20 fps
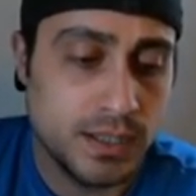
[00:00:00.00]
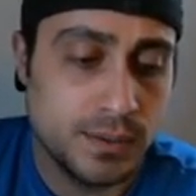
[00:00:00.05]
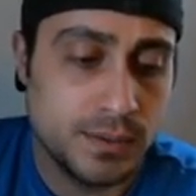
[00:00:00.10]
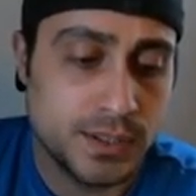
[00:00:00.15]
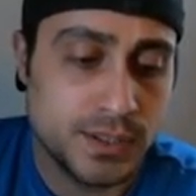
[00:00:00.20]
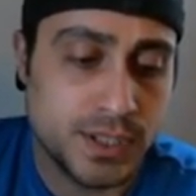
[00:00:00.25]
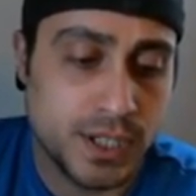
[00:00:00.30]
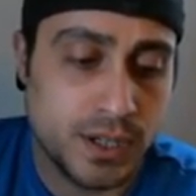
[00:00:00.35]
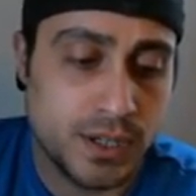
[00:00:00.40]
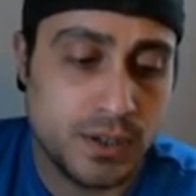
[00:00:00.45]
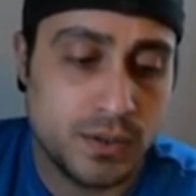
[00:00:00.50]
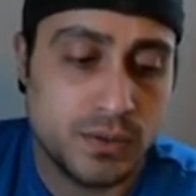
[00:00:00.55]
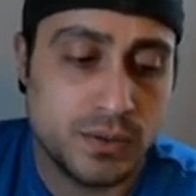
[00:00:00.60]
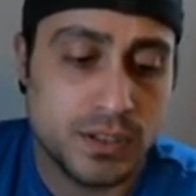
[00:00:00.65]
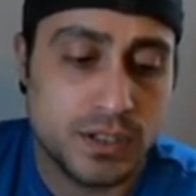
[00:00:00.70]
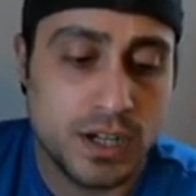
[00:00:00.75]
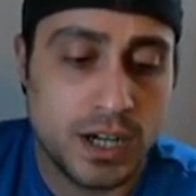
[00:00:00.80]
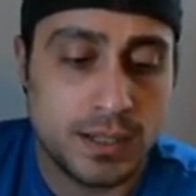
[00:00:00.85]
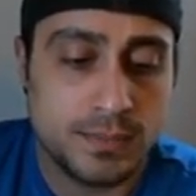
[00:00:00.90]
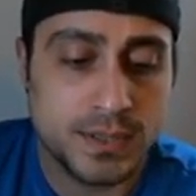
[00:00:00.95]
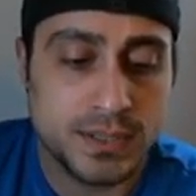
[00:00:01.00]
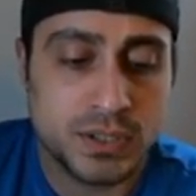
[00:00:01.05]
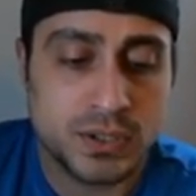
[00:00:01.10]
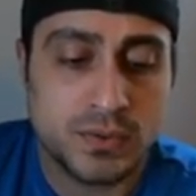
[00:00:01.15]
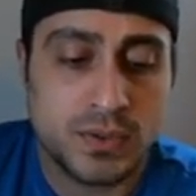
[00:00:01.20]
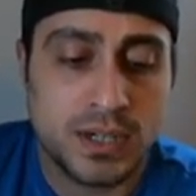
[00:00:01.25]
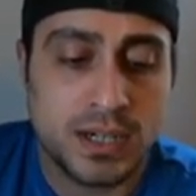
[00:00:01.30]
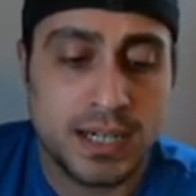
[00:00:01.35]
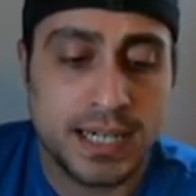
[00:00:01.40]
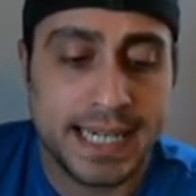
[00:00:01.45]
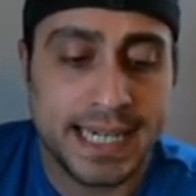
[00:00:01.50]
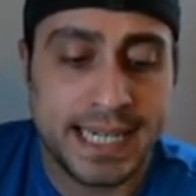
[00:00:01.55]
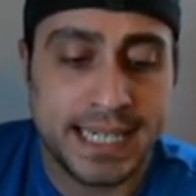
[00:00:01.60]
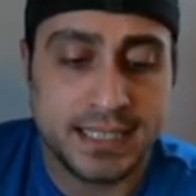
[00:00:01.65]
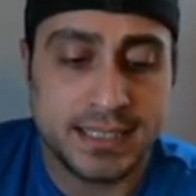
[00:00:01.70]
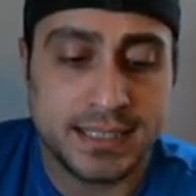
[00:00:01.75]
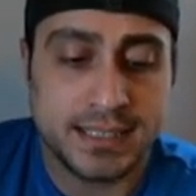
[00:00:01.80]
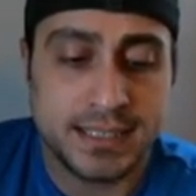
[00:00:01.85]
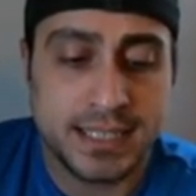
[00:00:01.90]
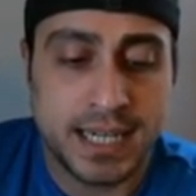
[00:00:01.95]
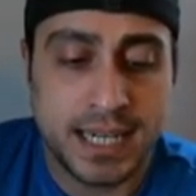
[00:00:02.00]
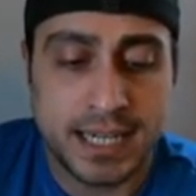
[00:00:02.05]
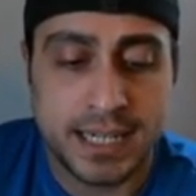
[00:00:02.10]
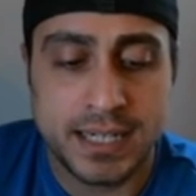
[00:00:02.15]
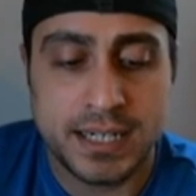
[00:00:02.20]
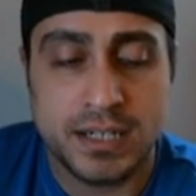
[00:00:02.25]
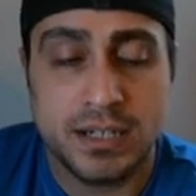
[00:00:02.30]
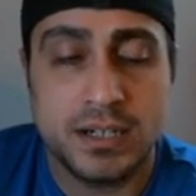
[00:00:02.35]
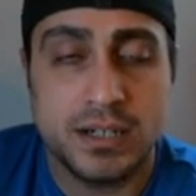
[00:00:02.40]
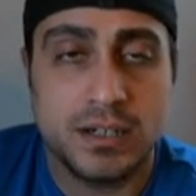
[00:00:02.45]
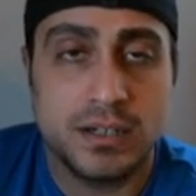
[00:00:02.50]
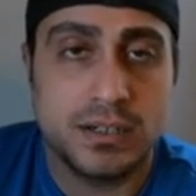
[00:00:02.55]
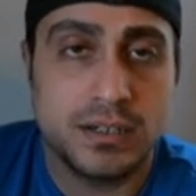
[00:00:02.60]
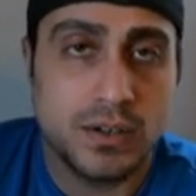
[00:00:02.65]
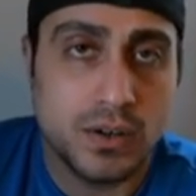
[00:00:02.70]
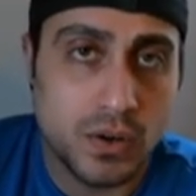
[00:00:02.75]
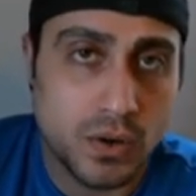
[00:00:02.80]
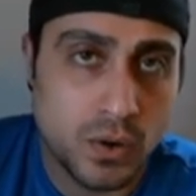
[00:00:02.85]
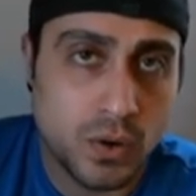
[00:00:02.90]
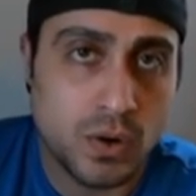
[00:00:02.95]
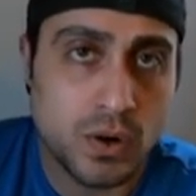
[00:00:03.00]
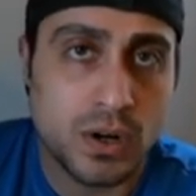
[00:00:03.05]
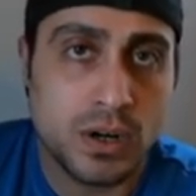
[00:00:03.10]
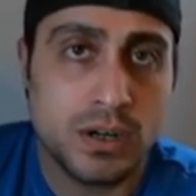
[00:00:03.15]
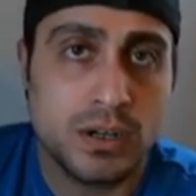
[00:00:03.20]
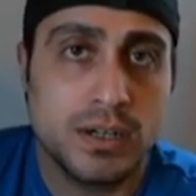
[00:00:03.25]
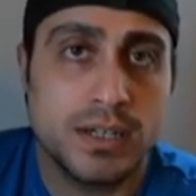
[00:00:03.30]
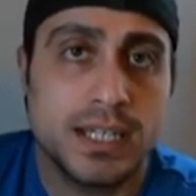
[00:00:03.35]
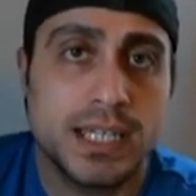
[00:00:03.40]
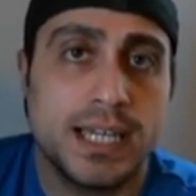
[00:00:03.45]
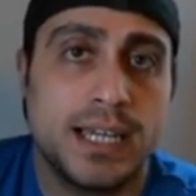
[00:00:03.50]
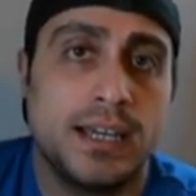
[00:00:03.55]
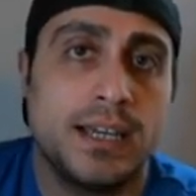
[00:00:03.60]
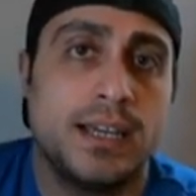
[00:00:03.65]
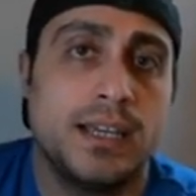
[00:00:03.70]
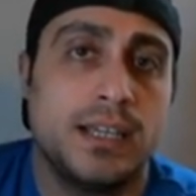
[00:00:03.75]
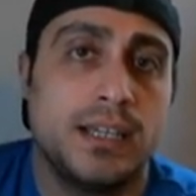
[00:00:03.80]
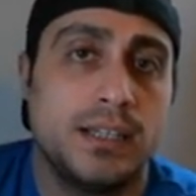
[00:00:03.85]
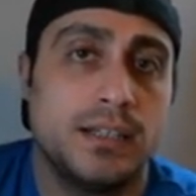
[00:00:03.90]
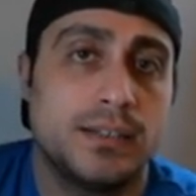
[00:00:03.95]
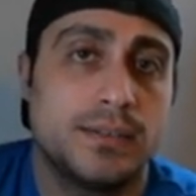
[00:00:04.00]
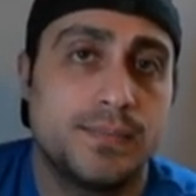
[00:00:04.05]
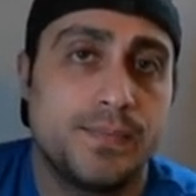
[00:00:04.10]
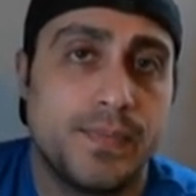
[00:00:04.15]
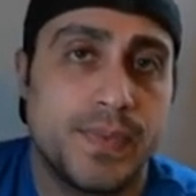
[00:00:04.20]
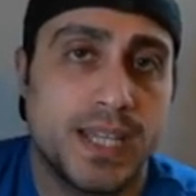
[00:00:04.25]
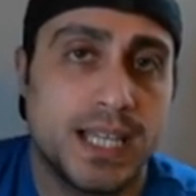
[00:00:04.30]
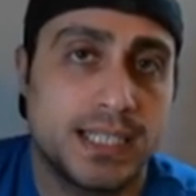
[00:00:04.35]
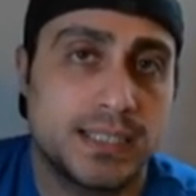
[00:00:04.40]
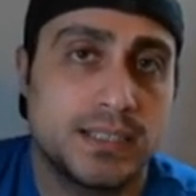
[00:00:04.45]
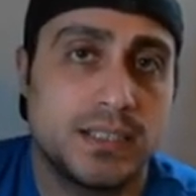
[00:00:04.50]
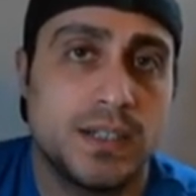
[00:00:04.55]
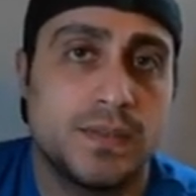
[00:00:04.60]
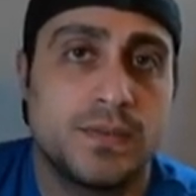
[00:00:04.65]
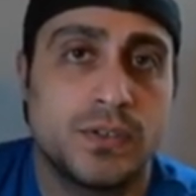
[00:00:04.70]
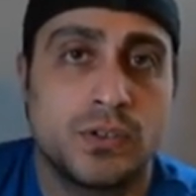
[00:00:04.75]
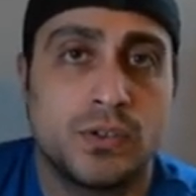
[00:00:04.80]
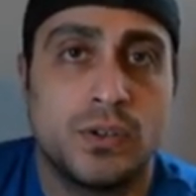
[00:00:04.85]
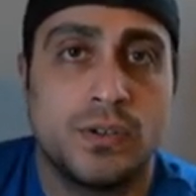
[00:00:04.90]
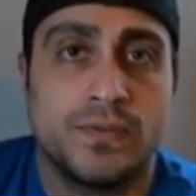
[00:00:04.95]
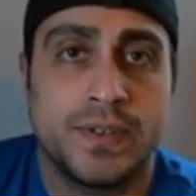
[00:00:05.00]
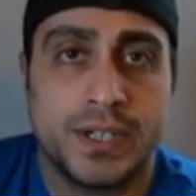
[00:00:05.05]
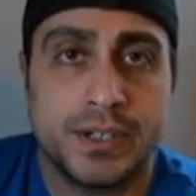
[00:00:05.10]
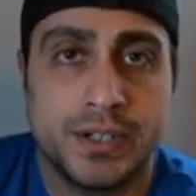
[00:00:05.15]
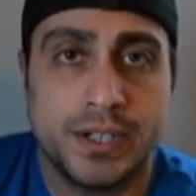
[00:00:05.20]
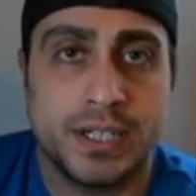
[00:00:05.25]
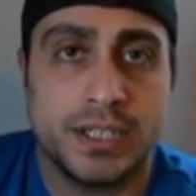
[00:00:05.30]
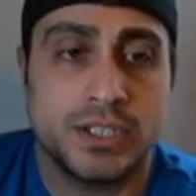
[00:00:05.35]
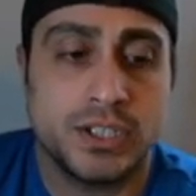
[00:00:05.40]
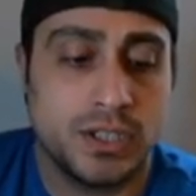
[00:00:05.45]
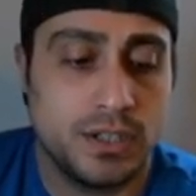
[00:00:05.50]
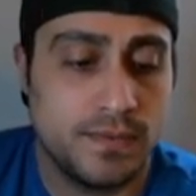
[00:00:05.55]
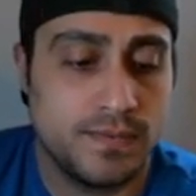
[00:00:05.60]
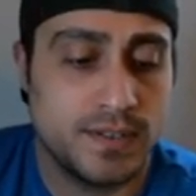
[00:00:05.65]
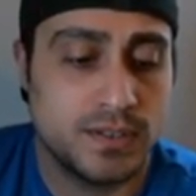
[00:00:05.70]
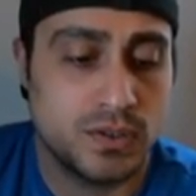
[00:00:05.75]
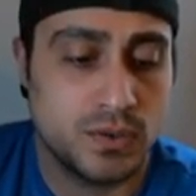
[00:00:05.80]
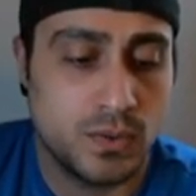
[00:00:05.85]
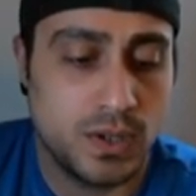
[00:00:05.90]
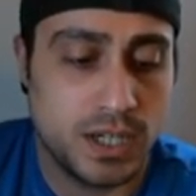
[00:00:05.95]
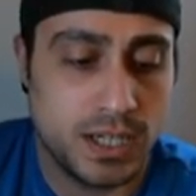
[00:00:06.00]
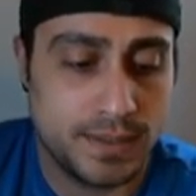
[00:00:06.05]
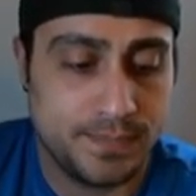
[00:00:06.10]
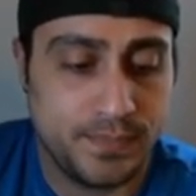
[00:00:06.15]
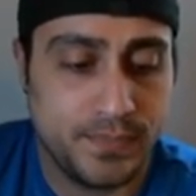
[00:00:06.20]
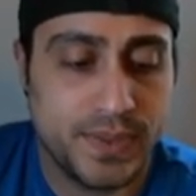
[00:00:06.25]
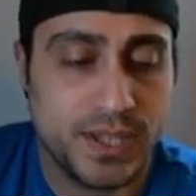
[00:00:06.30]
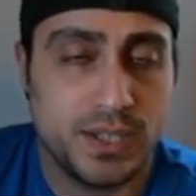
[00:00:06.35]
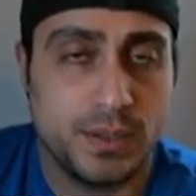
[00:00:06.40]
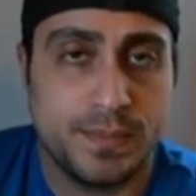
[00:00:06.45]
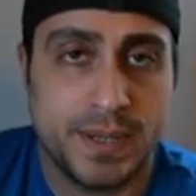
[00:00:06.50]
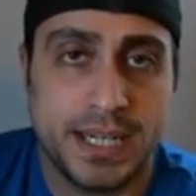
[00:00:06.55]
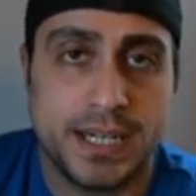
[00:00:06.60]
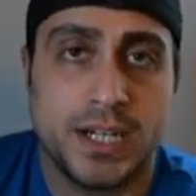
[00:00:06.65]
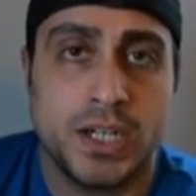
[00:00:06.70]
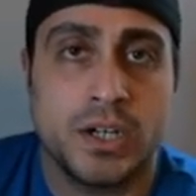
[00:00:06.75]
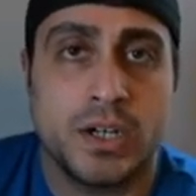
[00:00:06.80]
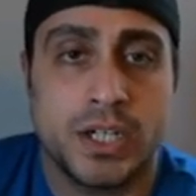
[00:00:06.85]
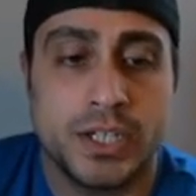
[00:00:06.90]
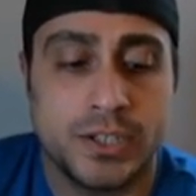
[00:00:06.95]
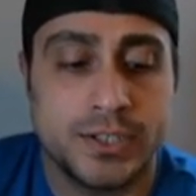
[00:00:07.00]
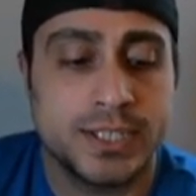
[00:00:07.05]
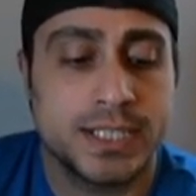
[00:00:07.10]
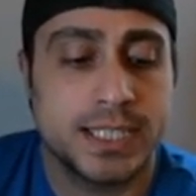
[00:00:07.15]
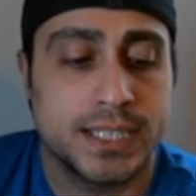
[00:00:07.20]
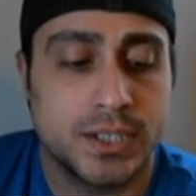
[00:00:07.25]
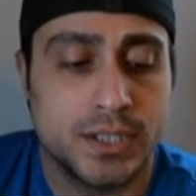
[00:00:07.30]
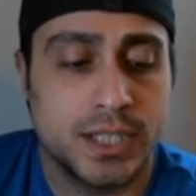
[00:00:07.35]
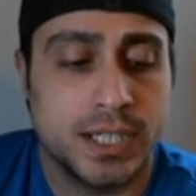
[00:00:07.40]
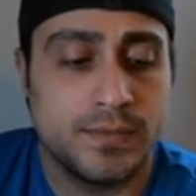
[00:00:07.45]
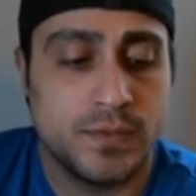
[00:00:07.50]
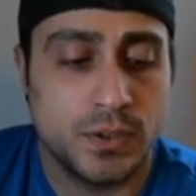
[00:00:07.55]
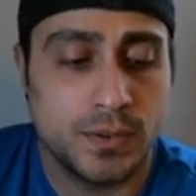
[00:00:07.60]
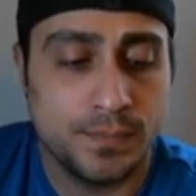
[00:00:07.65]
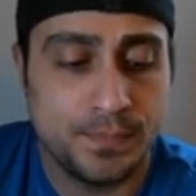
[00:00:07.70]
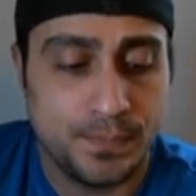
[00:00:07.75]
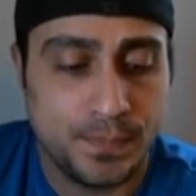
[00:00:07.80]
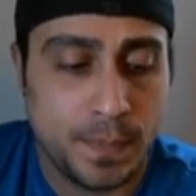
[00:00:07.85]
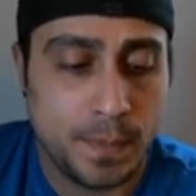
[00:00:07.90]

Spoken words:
So, goblet squat 8 to 10, or a less difficult variation of the squat, depending on your skill level.